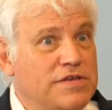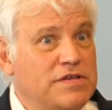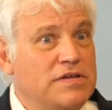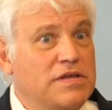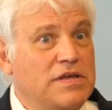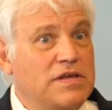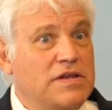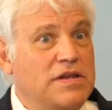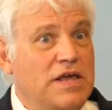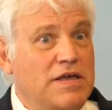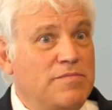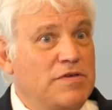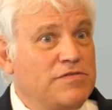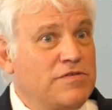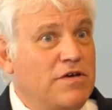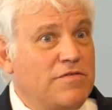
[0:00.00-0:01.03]
in, in
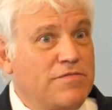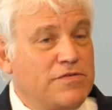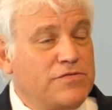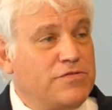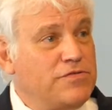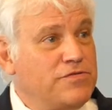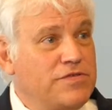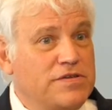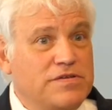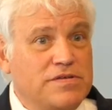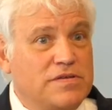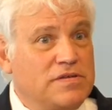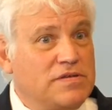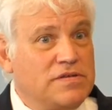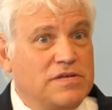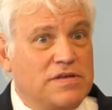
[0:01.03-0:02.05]
Amy's office who said,
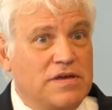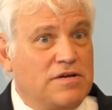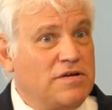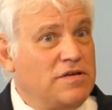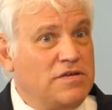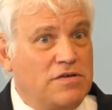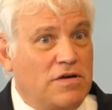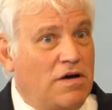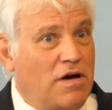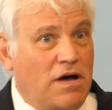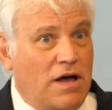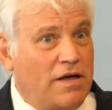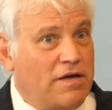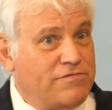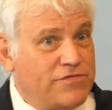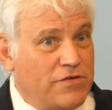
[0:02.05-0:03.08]
Kerry,
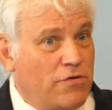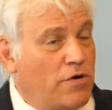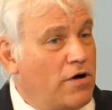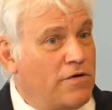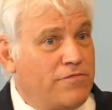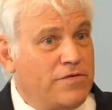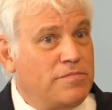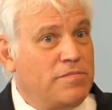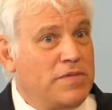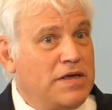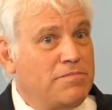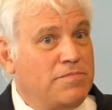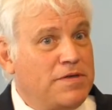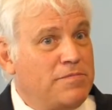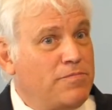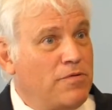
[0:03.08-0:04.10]
I have so often
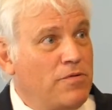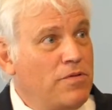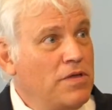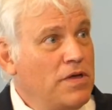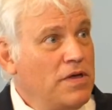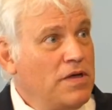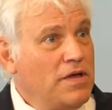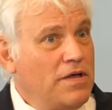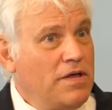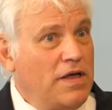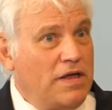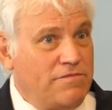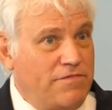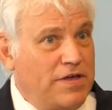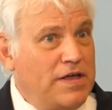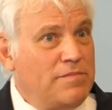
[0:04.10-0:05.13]
met people
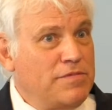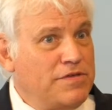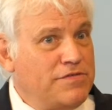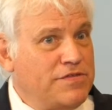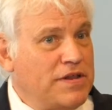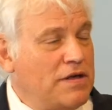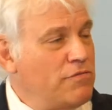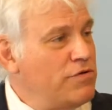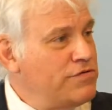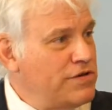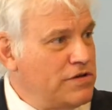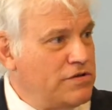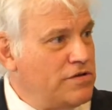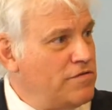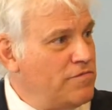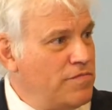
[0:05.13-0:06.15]
and families that I wish I
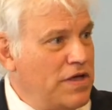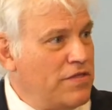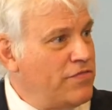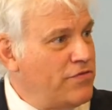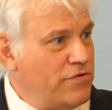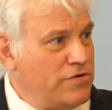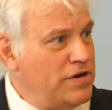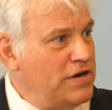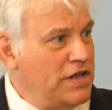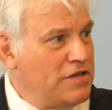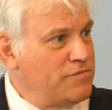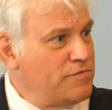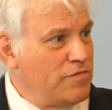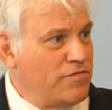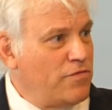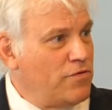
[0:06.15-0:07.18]
could have met 30 days
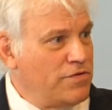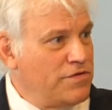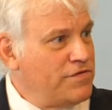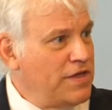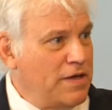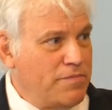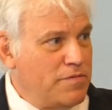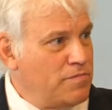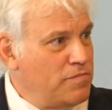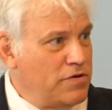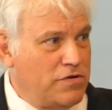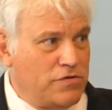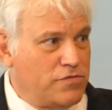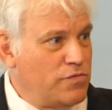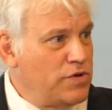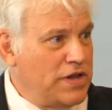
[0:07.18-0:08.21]
before this happened
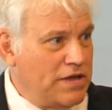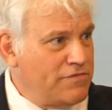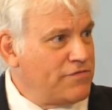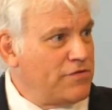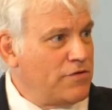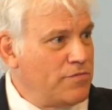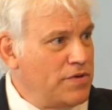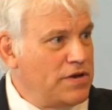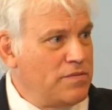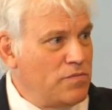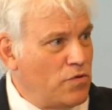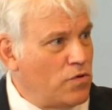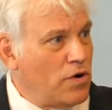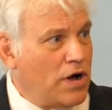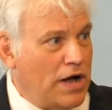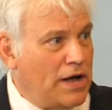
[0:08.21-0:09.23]
because we'd have so many
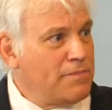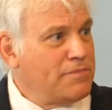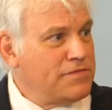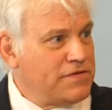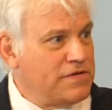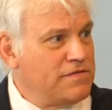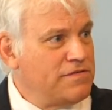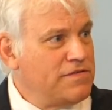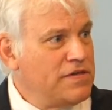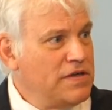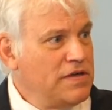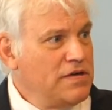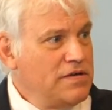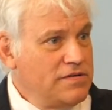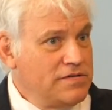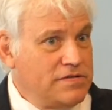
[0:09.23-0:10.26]
more options
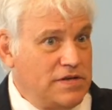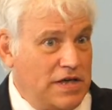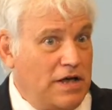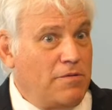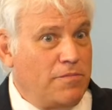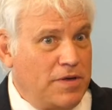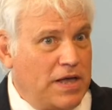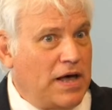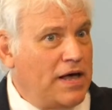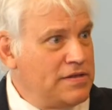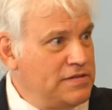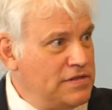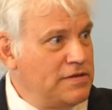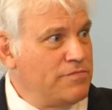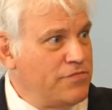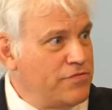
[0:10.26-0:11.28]
to help guide
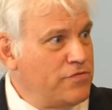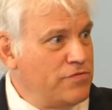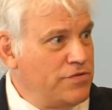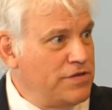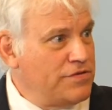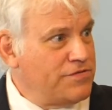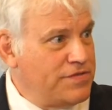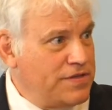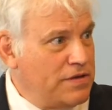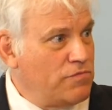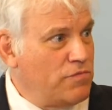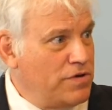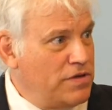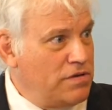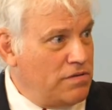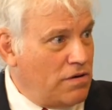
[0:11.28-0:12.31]
them through this than
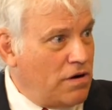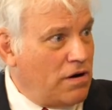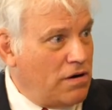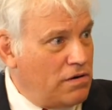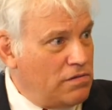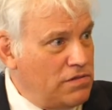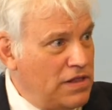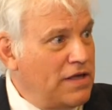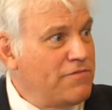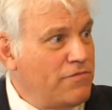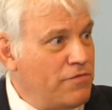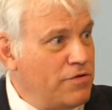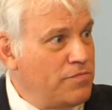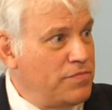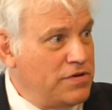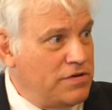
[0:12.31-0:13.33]
we are left
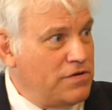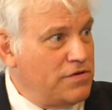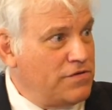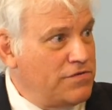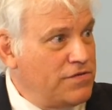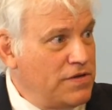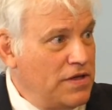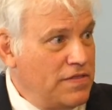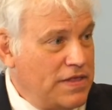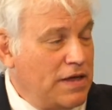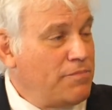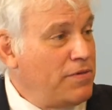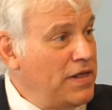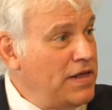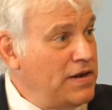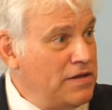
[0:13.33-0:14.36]
with because that
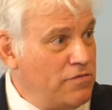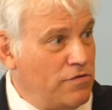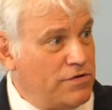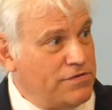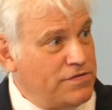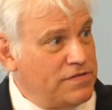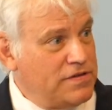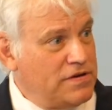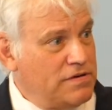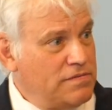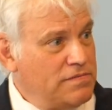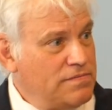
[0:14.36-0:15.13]
planning wasn't there.